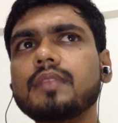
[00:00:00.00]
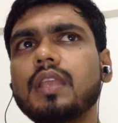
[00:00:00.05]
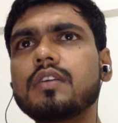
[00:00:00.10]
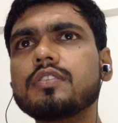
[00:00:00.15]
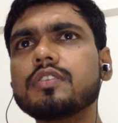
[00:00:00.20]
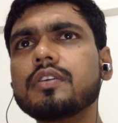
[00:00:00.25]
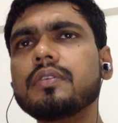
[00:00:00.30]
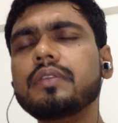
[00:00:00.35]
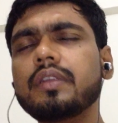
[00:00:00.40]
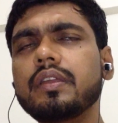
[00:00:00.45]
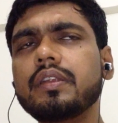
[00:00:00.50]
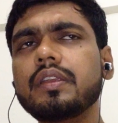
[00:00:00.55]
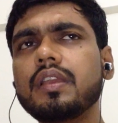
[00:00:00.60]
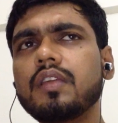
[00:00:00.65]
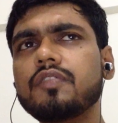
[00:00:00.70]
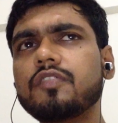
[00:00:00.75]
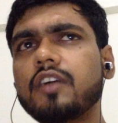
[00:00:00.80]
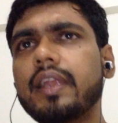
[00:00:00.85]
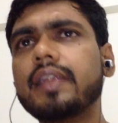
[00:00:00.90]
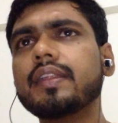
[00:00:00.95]
So you need
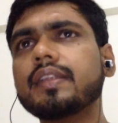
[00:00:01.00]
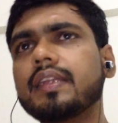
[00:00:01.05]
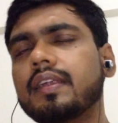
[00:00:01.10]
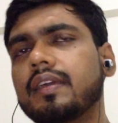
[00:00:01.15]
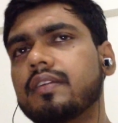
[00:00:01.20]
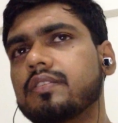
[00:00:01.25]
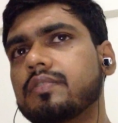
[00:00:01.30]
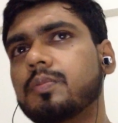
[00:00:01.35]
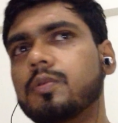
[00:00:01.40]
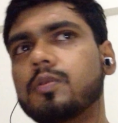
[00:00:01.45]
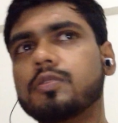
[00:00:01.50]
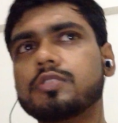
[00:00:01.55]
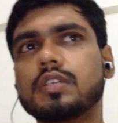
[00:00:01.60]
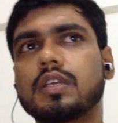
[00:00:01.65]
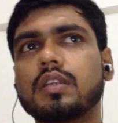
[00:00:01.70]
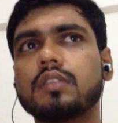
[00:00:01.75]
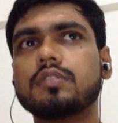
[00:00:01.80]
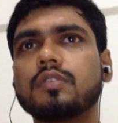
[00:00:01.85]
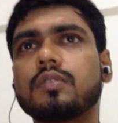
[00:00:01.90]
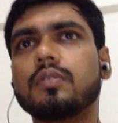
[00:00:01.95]
to find that
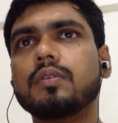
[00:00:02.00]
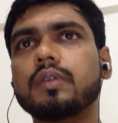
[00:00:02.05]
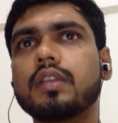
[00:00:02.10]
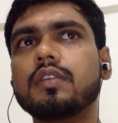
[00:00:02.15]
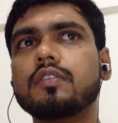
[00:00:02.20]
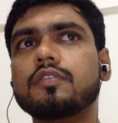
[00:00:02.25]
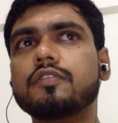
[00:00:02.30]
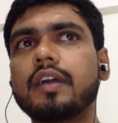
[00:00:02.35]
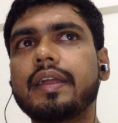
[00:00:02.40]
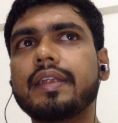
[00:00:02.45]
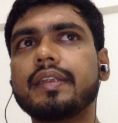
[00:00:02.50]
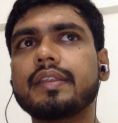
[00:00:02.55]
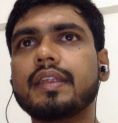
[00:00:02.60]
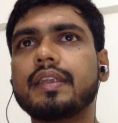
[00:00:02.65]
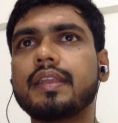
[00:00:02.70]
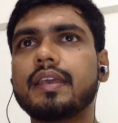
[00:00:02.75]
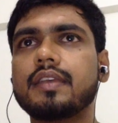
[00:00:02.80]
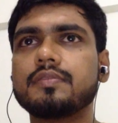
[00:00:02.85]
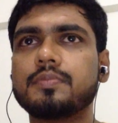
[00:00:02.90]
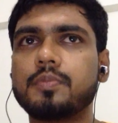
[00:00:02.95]
exposure. So when you find
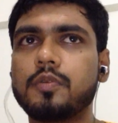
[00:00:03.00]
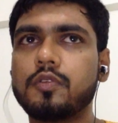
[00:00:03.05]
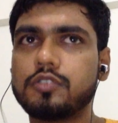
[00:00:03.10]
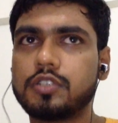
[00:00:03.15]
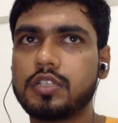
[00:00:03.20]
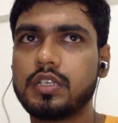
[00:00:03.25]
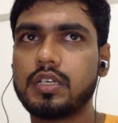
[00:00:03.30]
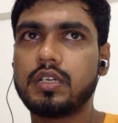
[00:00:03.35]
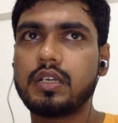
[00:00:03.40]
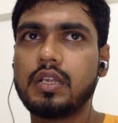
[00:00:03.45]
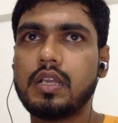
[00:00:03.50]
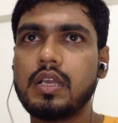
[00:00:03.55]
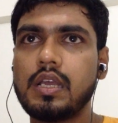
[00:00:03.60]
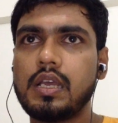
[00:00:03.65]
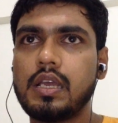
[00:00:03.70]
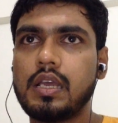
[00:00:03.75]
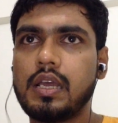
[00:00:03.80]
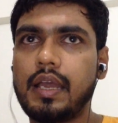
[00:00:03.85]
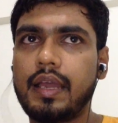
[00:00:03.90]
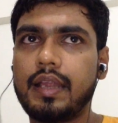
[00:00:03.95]
that exposure
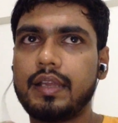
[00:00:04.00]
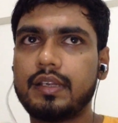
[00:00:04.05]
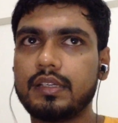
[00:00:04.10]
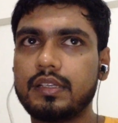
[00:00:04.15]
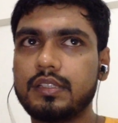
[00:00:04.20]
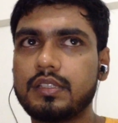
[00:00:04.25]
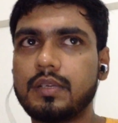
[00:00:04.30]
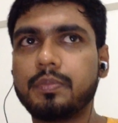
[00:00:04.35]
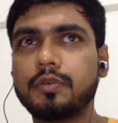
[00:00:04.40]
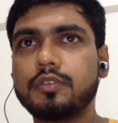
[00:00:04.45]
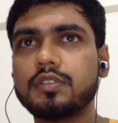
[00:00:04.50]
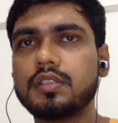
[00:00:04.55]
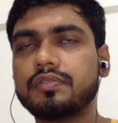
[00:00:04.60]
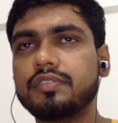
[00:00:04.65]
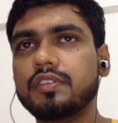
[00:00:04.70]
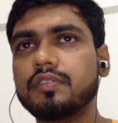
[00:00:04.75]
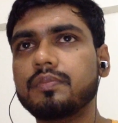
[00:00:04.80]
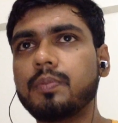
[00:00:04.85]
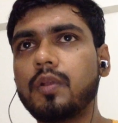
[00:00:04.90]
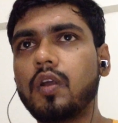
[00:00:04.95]
at, suppose
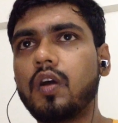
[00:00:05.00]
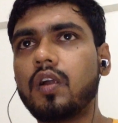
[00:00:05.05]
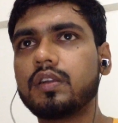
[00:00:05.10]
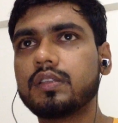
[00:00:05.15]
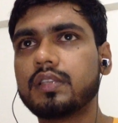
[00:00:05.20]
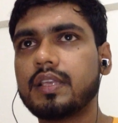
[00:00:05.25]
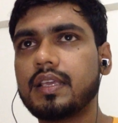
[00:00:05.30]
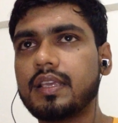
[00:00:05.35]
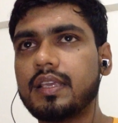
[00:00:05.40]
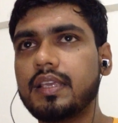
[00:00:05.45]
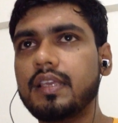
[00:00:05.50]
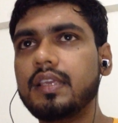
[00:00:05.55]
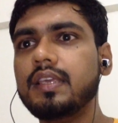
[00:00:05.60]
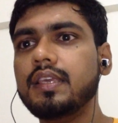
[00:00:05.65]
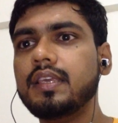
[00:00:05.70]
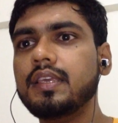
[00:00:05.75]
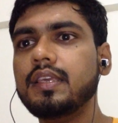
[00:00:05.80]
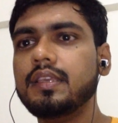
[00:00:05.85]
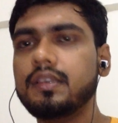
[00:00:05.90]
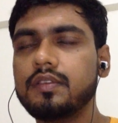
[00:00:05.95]
if you plot the
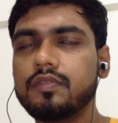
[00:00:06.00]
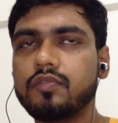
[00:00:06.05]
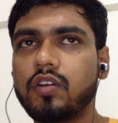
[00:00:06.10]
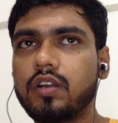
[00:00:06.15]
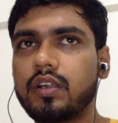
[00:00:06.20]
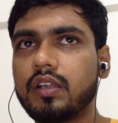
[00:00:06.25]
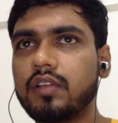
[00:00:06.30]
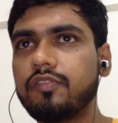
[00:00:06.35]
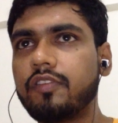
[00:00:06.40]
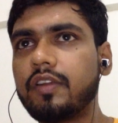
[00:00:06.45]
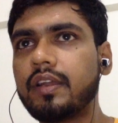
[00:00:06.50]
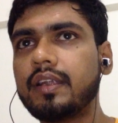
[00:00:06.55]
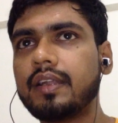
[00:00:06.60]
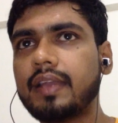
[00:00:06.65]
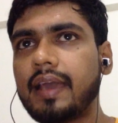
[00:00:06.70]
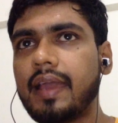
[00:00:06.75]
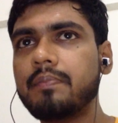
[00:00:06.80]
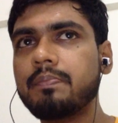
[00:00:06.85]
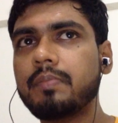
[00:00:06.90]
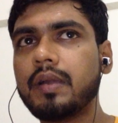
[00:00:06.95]
E for different
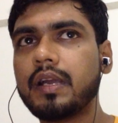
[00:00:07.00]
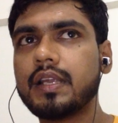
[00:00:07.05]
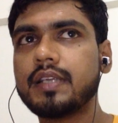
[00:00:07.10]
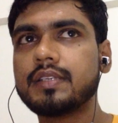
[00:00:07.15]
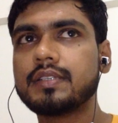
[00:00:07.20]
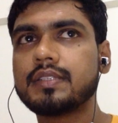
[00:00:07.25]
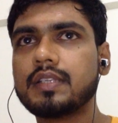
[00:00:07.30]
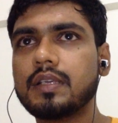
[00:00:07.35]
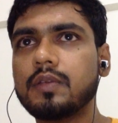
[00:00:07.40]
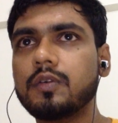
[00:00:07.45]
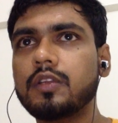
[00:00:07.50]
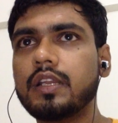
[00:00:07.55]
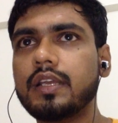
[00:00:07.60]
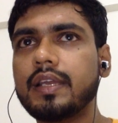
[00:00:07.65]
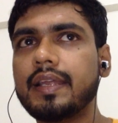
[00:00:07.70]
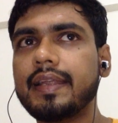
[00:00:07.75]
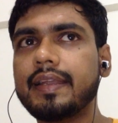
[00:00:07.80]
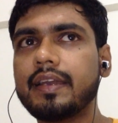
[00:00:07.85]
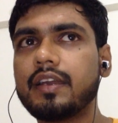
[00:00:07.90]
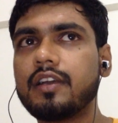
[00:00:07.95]
time buckets, you will
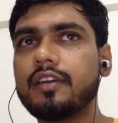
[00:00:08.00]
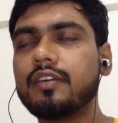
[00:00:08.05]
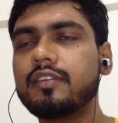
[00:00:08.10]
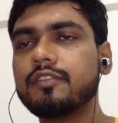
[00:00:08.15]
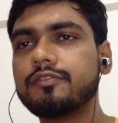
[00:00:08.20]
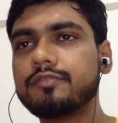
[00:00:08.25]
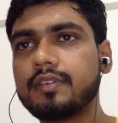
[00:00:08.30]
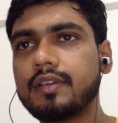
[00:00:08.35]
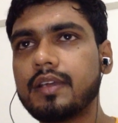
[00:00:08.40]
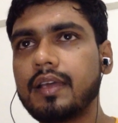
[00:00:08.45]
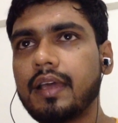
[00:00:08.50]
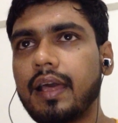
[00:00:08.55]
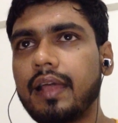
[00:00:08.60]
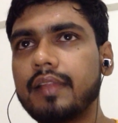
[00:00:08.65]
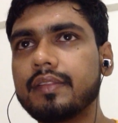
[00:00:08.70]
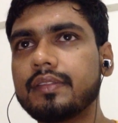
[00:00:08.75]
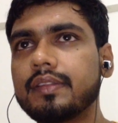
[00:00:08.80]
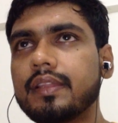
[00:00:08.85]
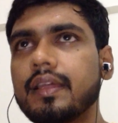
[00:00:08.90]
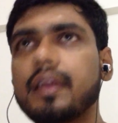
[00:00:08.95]
get a curve,
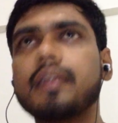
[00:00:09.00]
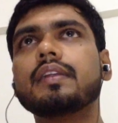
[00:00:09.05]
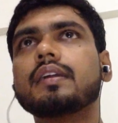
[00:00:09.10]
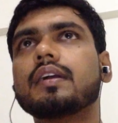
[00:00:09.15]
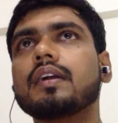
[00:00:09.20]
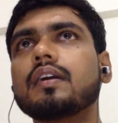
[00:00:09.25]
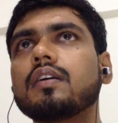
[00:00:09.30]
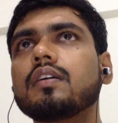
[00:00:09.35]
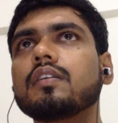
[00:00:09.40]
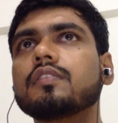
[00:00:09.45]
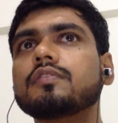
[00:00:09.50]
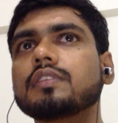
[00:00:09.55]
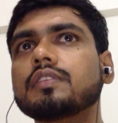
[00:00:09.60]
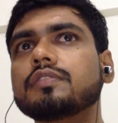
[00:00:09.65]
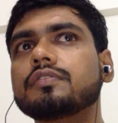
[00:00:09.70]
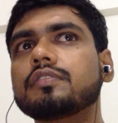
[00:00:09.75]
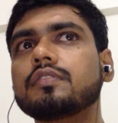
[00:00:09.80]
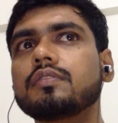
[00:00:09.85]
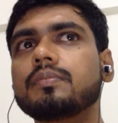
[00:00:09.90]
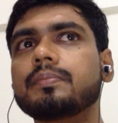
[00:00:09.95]
and that curve, if
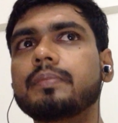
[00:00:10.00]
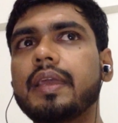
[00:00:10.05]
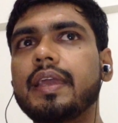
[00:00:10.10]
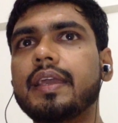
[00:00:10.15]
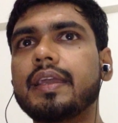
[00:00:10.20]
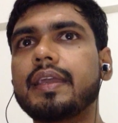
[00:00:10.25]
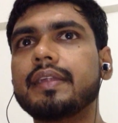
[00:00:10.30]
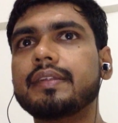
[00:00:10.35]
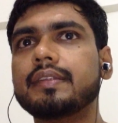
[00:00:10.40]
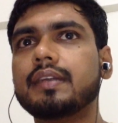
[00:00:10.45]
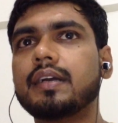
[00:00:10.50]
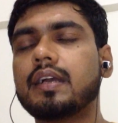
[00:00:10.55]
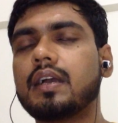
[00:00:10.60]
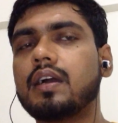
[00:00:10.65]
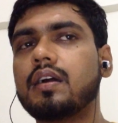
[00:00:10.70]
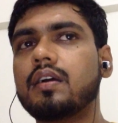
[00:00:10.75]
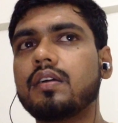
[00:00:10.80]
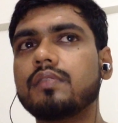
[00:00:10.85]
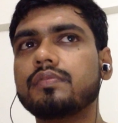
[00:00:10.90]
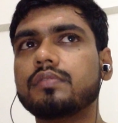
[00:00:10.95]
you make it the
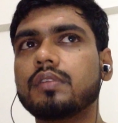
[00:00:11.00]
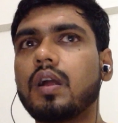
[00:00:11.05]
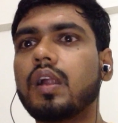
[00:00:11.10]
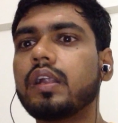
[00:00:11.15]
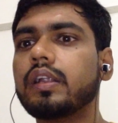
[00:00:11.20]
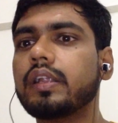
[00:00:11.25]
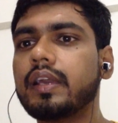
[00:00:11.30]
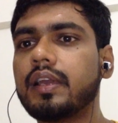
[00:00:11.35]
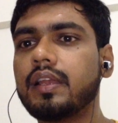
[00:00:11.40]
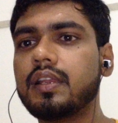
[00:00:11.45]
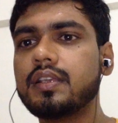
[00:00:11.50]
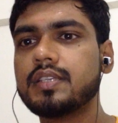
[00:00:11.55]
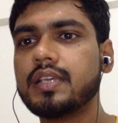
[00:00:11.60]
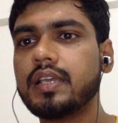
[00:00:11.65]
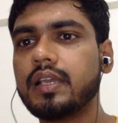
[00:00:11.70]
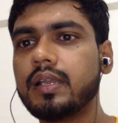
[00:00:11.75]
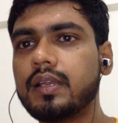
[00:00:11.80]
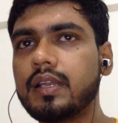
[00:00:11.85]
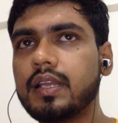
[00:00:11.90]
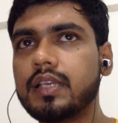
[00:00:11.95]
curve
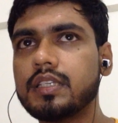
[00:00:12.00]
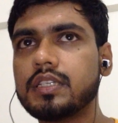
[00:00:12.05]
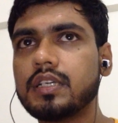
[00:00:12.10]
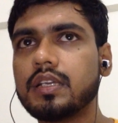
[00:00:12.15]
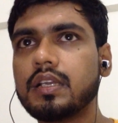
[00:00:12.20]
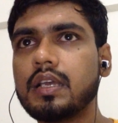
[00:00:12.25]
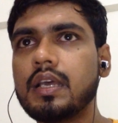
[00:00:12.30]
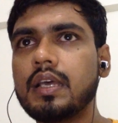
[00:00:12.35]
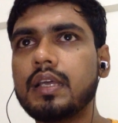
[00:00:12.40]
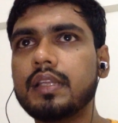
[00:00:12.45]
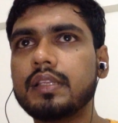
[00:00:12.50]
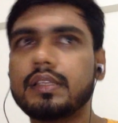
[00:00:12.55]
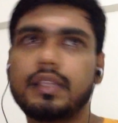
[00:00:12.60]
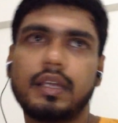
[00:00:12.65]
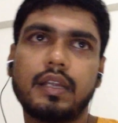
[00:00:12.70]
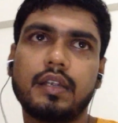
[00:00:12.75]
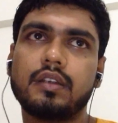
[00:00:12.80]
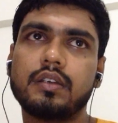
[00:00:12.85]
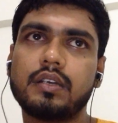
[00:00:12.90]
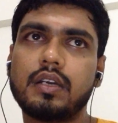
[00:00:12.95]
non-decreasing in nature,
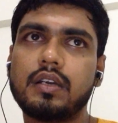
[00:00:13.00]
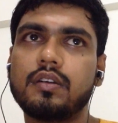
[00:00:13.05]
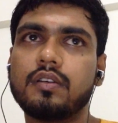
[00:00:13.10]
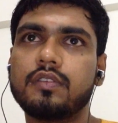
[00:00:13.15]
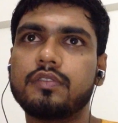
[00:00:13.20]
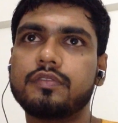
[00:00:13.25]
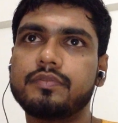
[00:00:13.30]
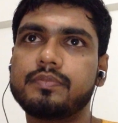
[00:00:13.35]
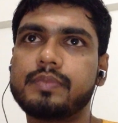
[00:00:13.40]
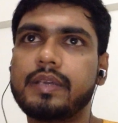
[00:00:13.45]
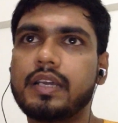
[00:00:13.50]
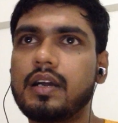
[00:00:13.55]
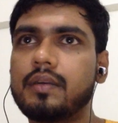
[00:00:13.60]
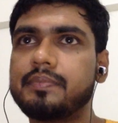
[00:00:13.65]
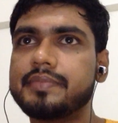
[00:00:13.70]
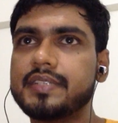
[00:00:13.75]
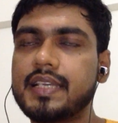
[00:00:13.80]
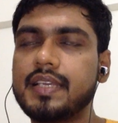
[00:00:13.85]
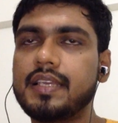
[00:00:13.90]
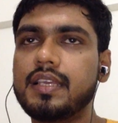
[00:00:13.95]
that curve
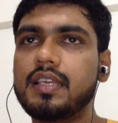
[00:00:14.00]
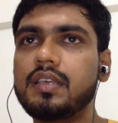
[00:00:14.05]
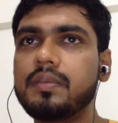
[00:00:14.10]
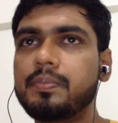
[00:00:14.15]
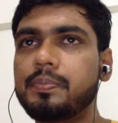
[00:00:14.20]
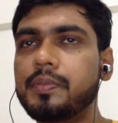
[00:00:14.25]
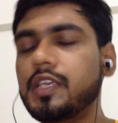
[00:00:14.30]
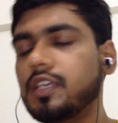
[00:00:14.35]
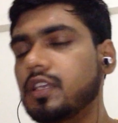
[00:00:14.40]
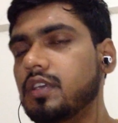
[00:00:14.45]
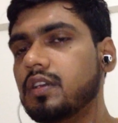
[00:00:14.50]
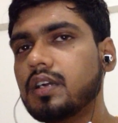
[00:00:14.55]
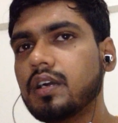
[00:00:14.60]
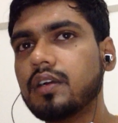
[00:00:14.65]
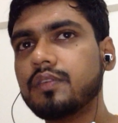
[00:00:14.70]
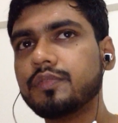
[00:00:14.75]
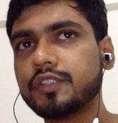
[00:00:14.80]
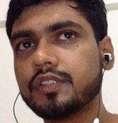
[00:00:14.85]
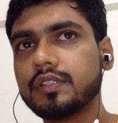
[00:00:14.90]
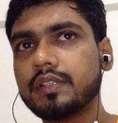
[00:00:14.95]
becomes EPE
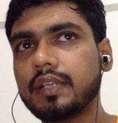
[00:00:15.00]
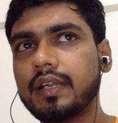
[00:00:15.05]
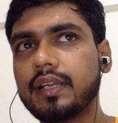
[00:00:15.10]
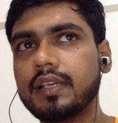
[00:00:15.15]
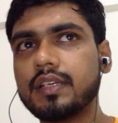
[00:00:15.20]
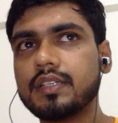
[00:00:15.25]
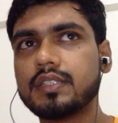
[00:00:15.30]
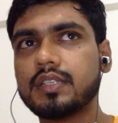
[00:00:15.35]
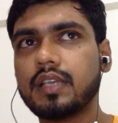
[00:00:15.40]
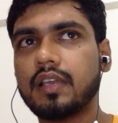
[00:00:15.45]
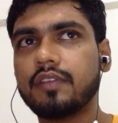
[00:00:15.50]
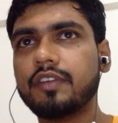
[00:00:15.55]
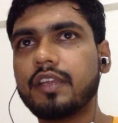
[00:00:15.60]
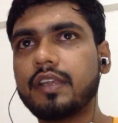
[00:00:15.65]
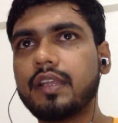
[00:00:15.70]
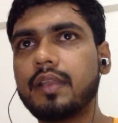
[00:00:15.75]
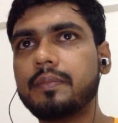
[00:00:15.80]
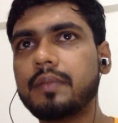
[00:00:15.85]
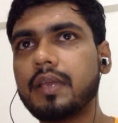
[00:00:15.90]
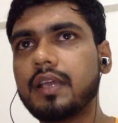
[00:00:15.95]
curves, that is
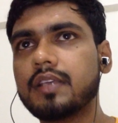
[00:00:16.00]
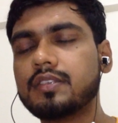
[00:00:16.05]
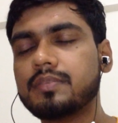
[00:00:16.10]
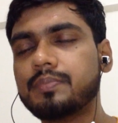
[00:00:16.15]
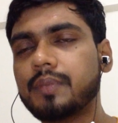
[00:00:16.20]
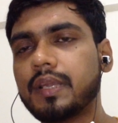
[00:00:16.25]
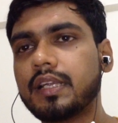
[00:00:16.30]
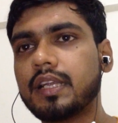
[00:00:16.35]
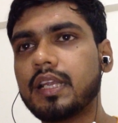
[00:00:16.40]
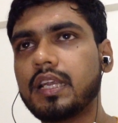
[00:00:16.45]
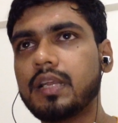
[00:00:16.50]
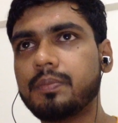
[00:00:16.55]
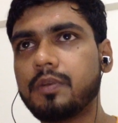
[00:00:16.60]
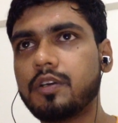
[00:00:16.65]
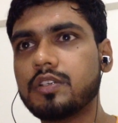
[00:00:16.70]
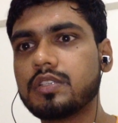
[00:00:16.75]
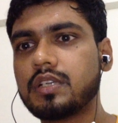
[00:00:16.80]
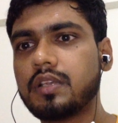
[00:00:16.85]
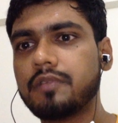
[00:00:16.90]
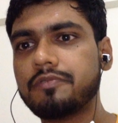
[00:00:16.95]
effective expected
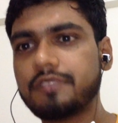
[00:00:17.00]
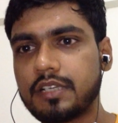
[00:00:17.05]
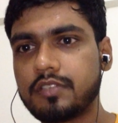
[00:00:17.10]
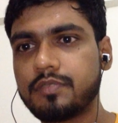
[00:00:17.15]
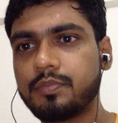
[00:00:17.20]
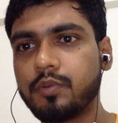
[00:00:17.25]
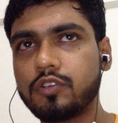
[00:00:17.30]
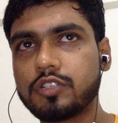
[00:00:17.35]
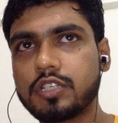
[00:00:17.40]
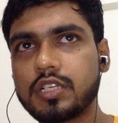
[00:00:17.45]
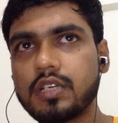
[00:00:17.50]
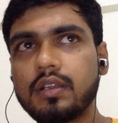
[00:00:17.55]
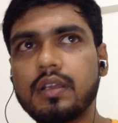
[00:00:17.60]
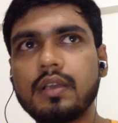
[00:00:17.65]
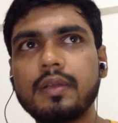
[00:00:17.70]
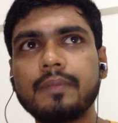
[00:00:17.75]
positive exposure.